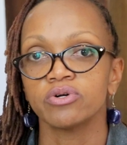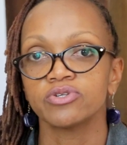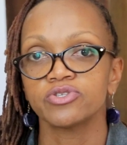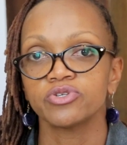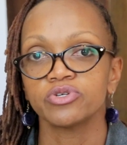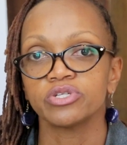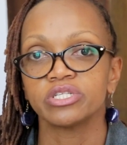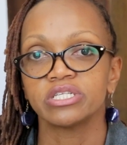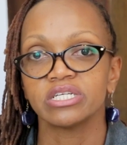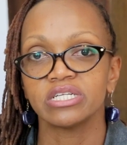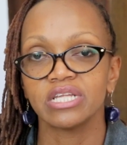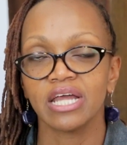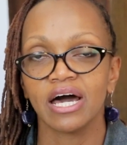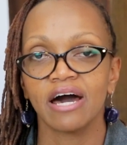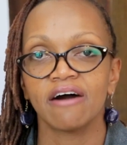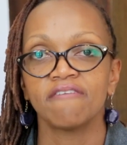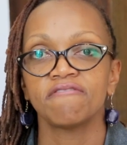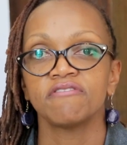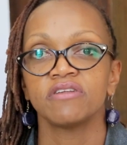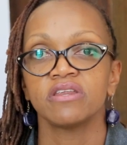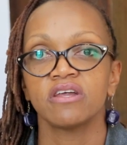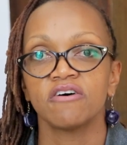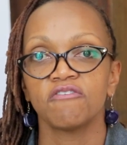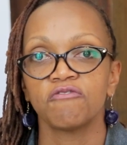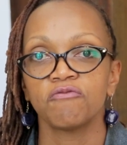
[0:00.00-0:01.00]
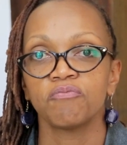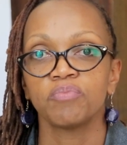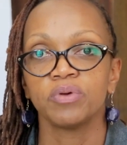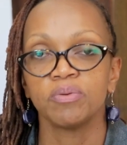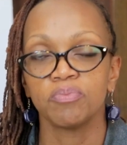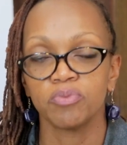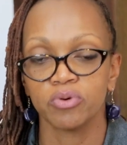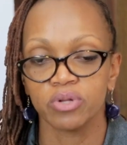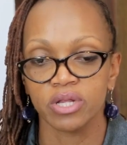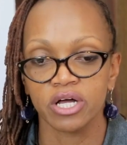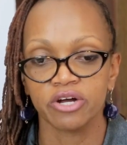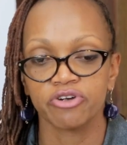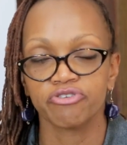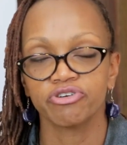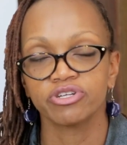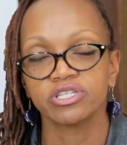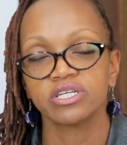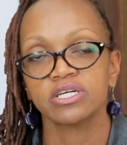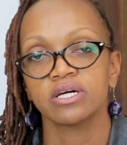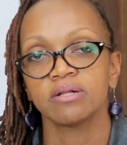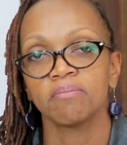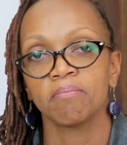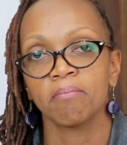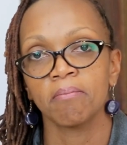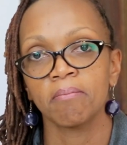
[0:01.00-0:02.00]
also didn't have enough people, a
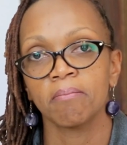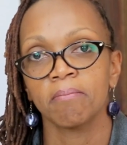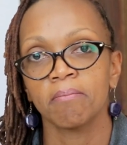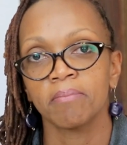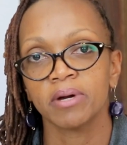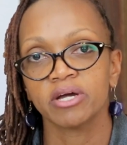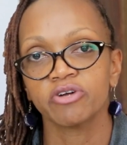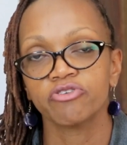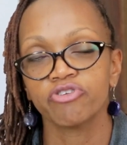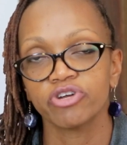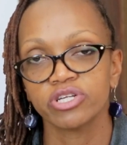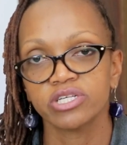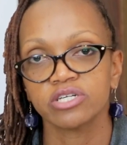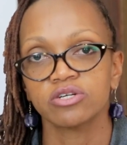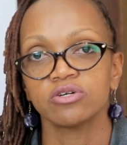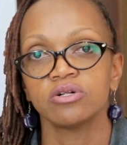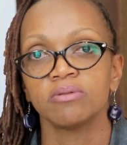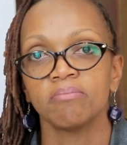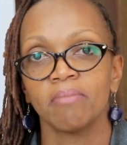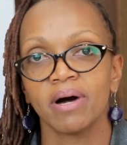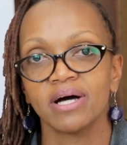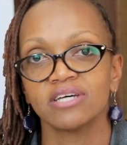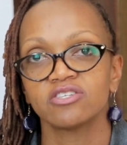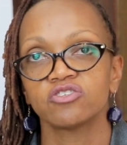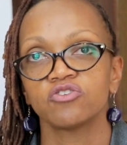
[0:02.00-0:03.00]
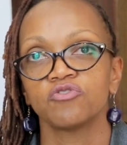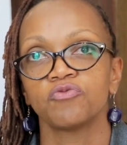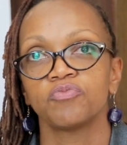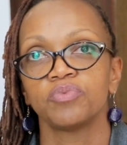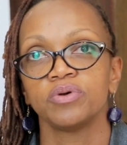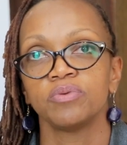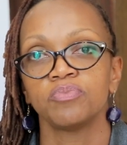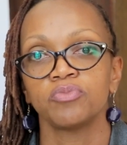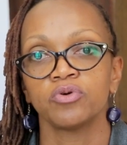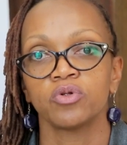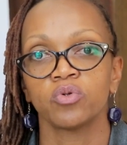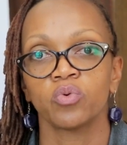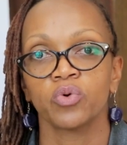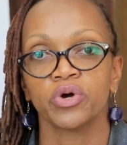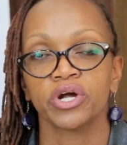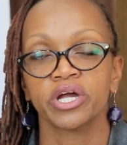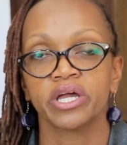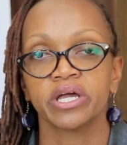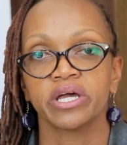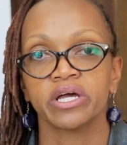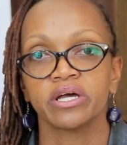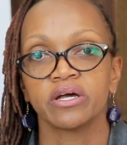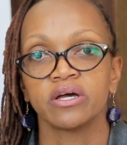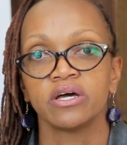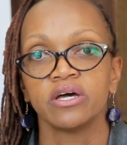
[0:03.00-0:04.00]
critical mass of people
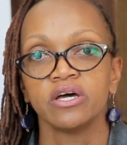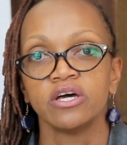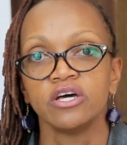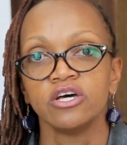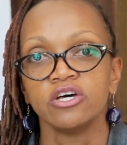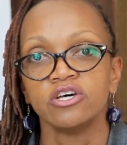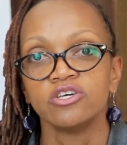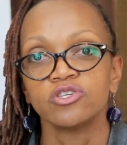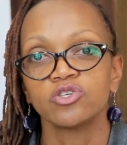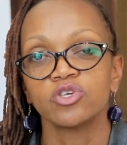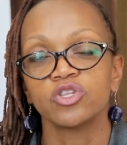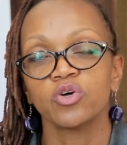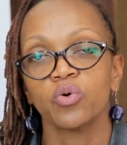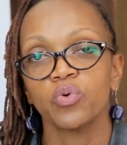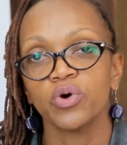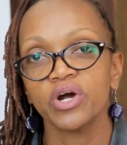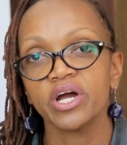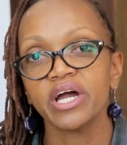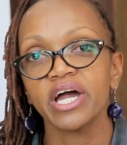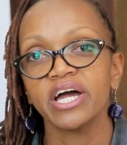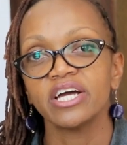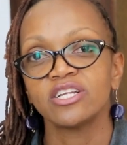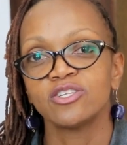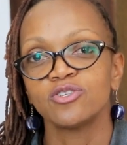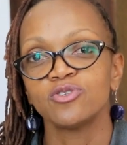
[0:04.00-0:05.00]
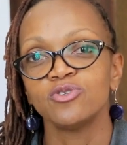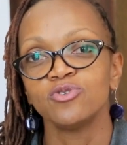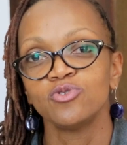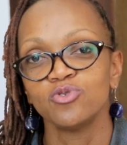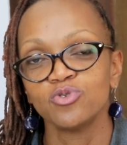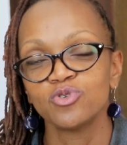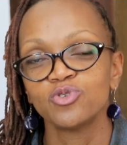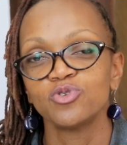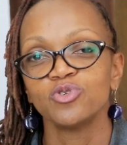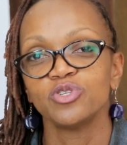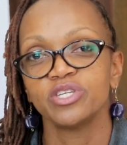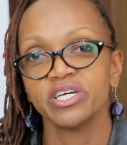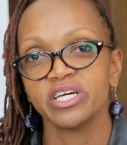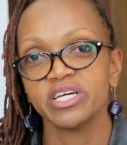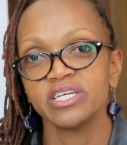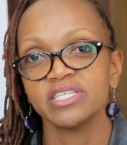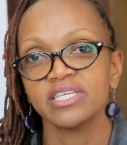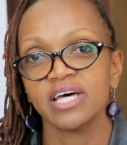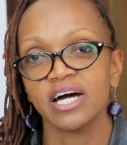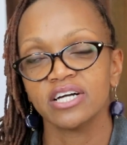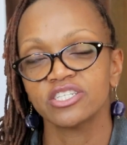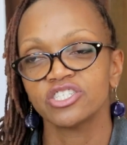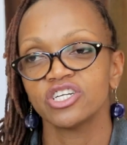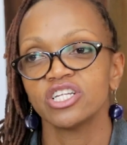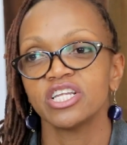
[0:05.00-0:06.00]
working. So the work I do today is
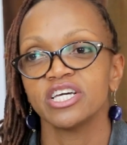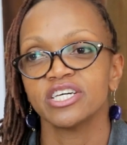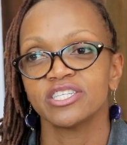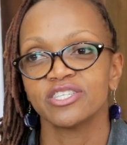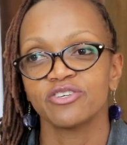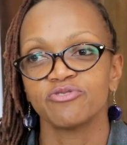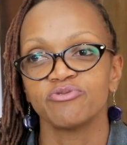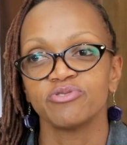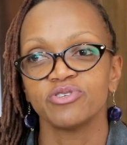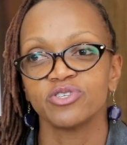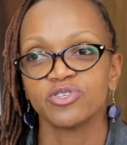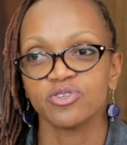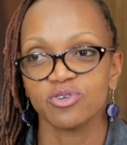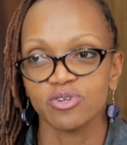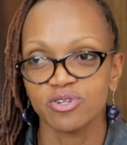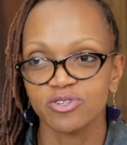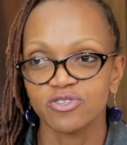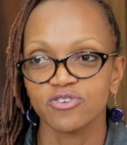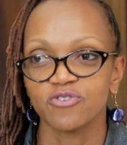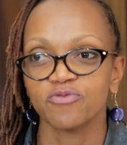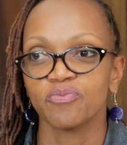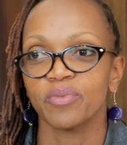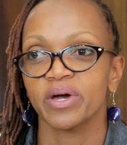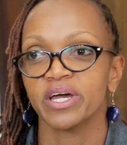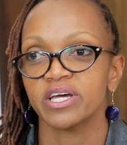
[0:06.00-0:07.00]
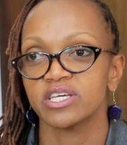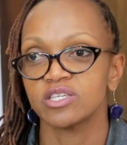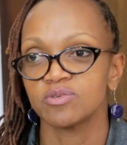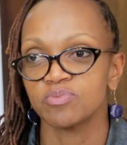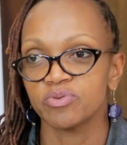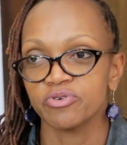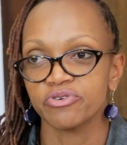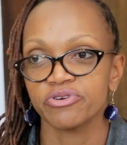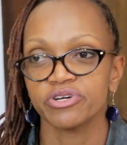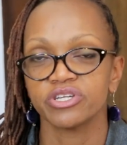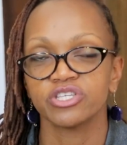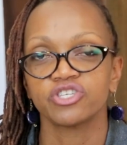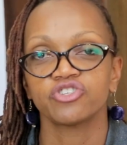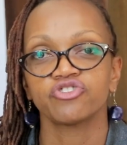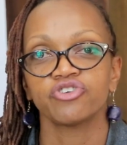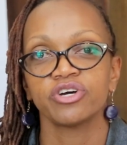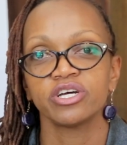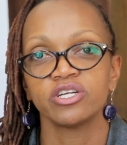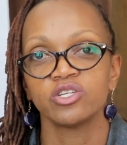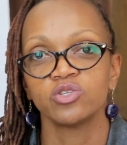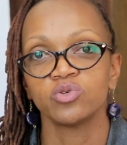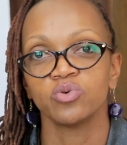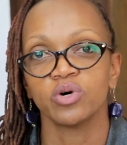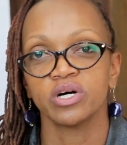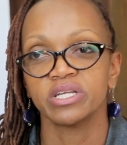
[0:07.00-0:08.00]
actually as a result of my experience
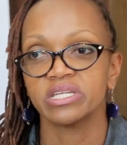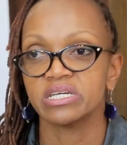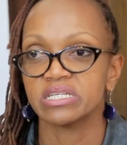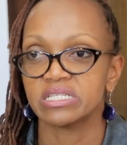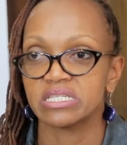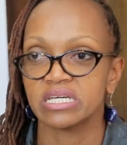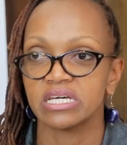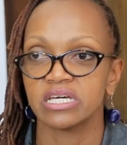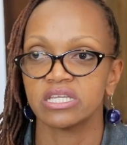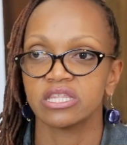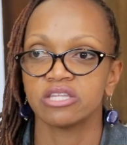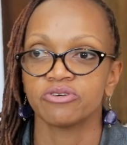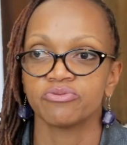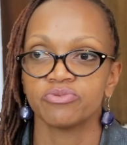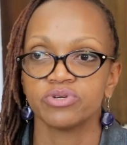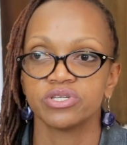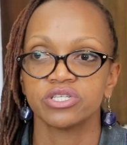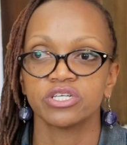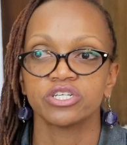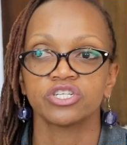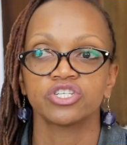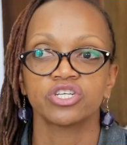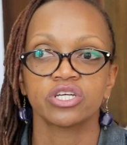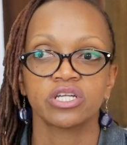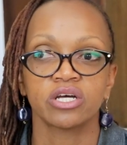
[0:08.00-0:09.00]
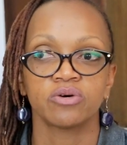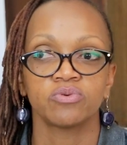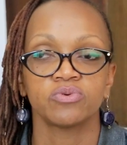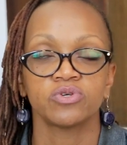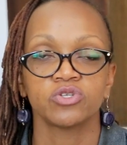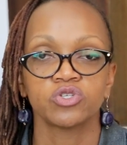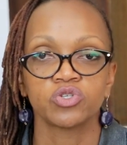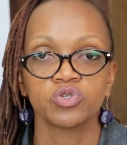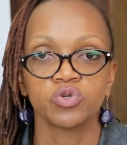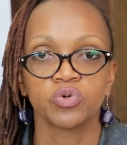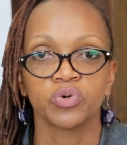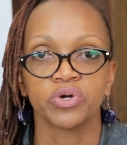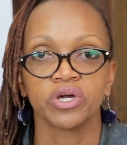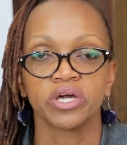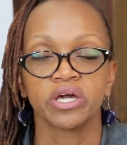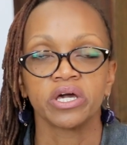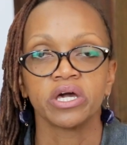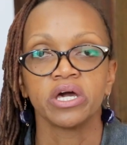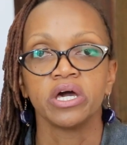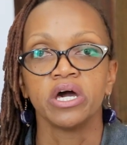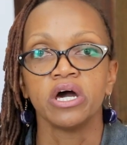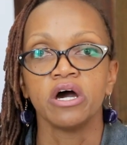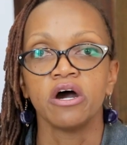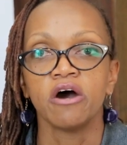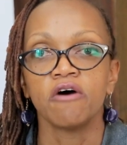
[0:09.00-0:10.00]
trying to undertake the research that I was doing
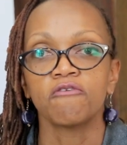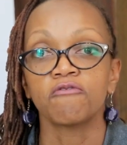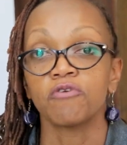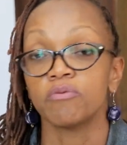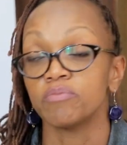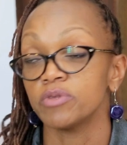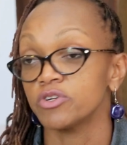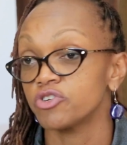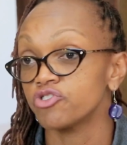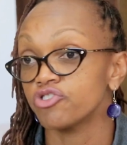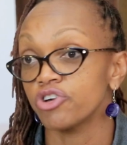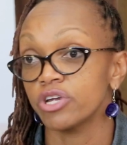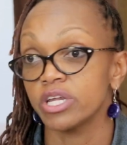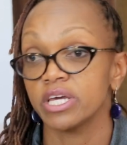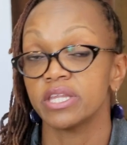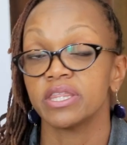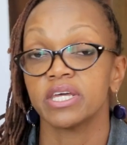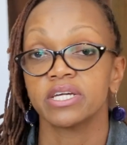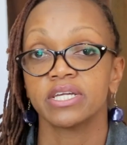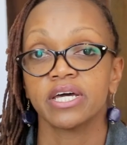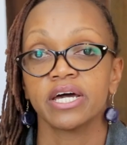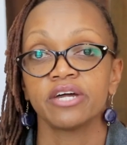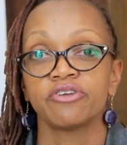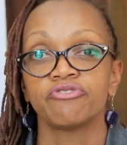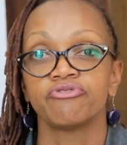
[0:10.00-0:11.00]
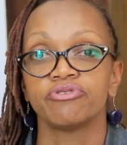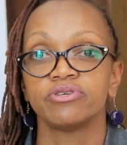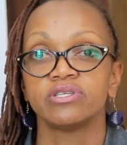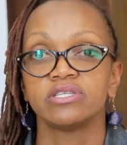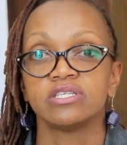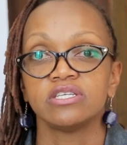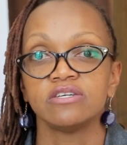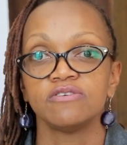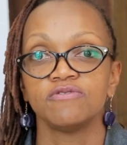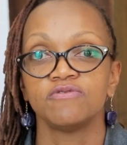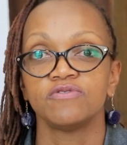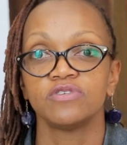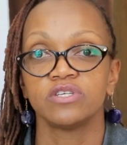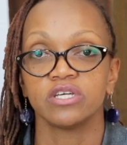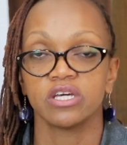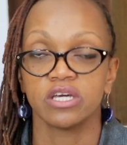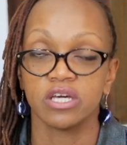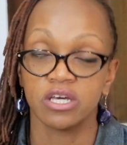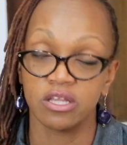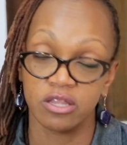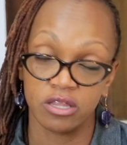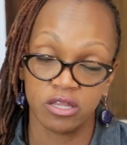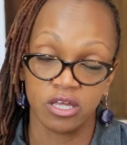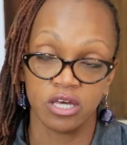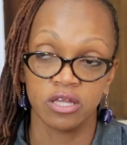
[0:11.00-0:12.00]
from the training that I had received
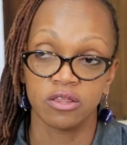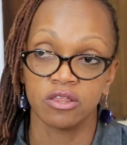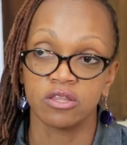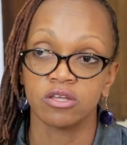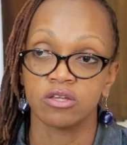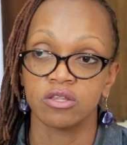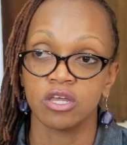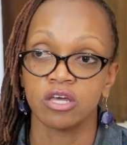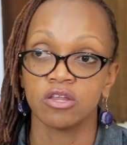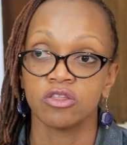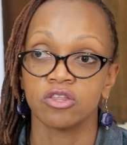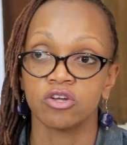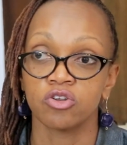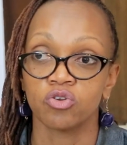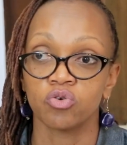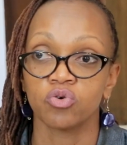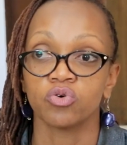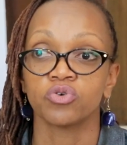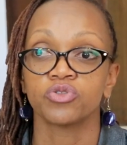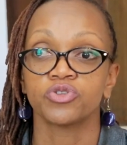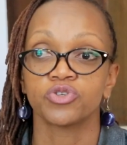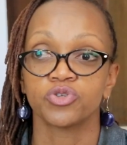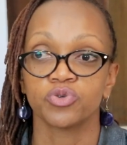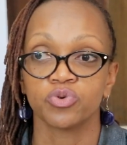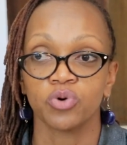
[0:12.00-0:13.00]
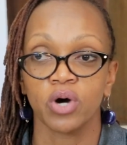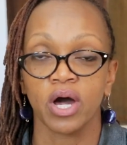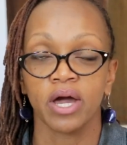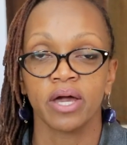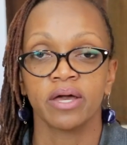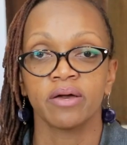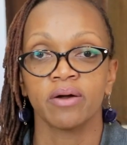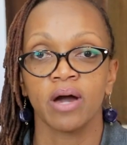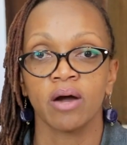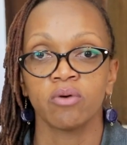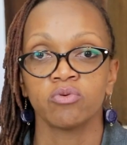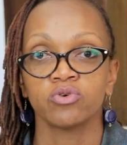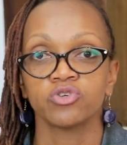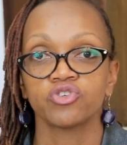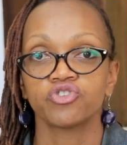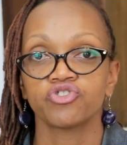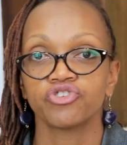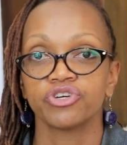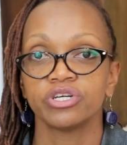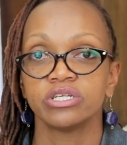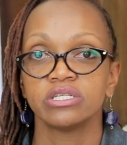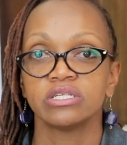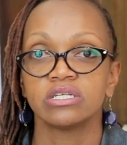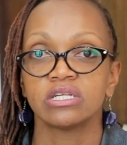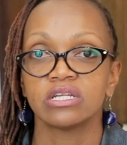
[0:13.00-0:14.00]
in the north. So I was
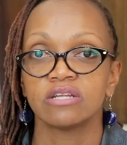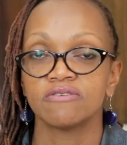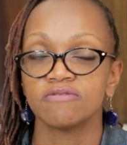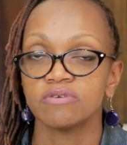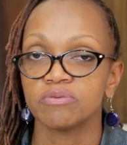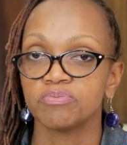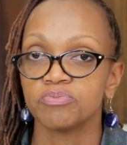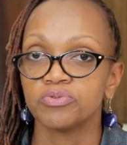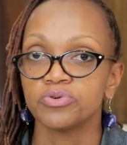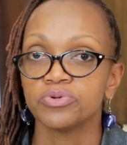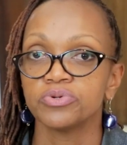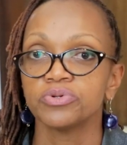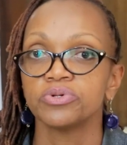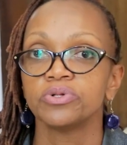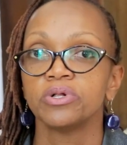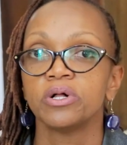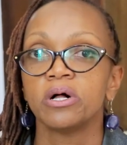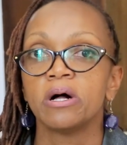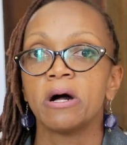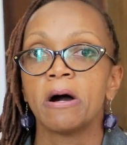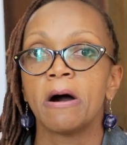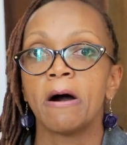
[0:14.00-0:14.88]
trained in Liverpool,